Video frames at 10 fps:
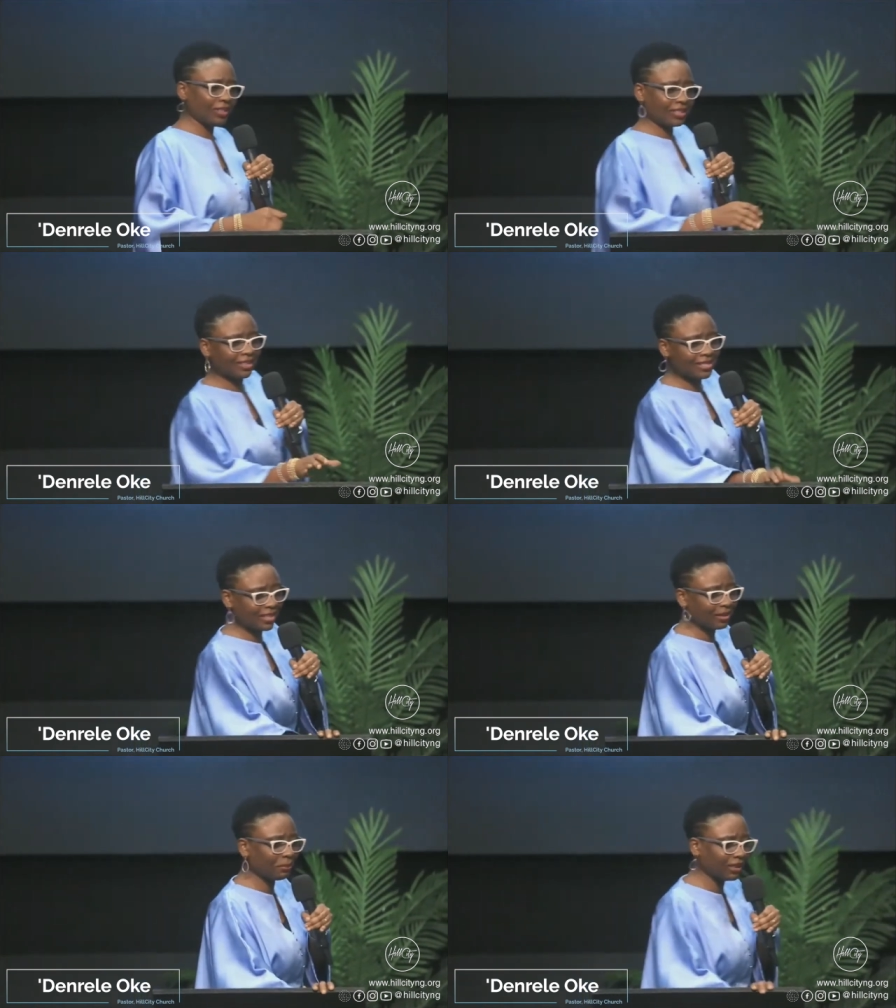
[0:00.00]
Pacheco
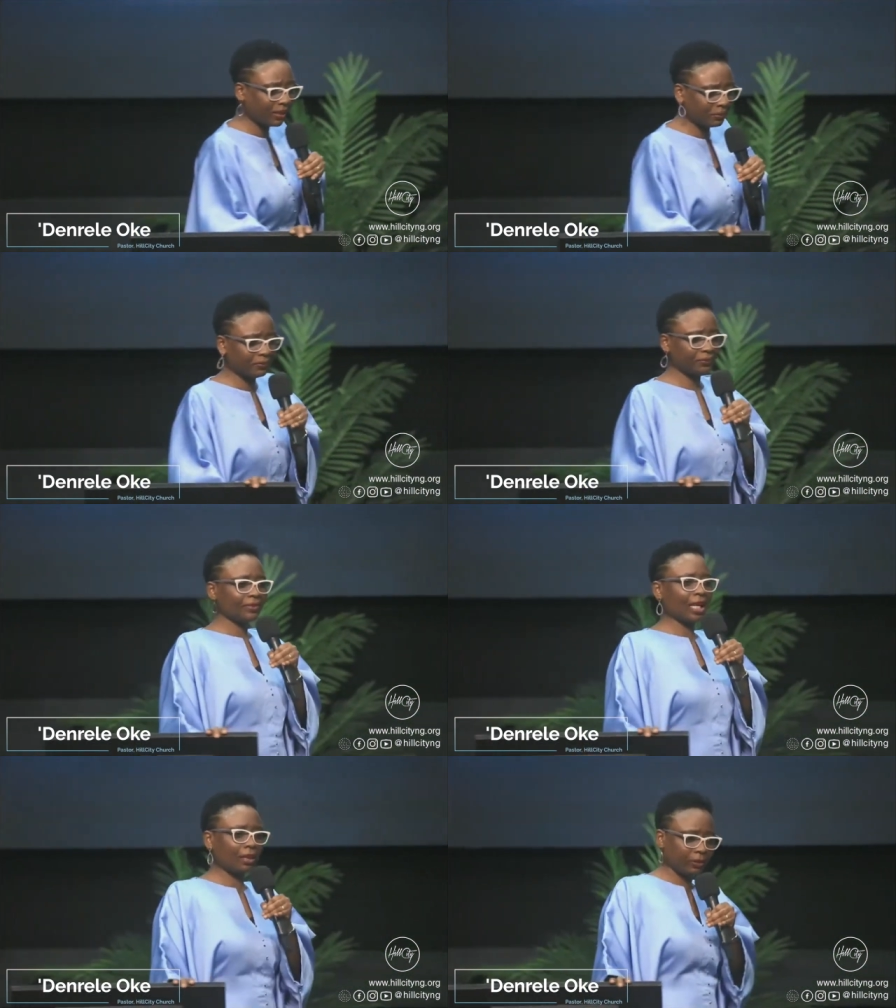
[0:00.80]
said, Madam,
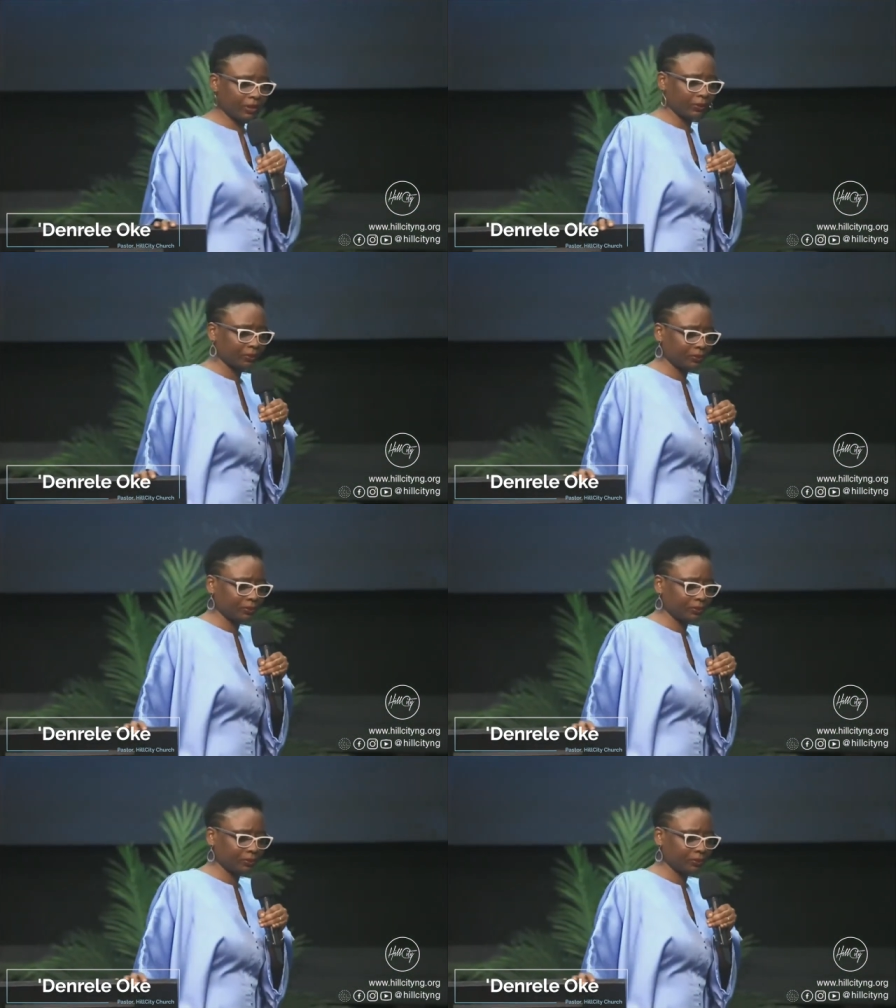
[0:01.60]
calm down.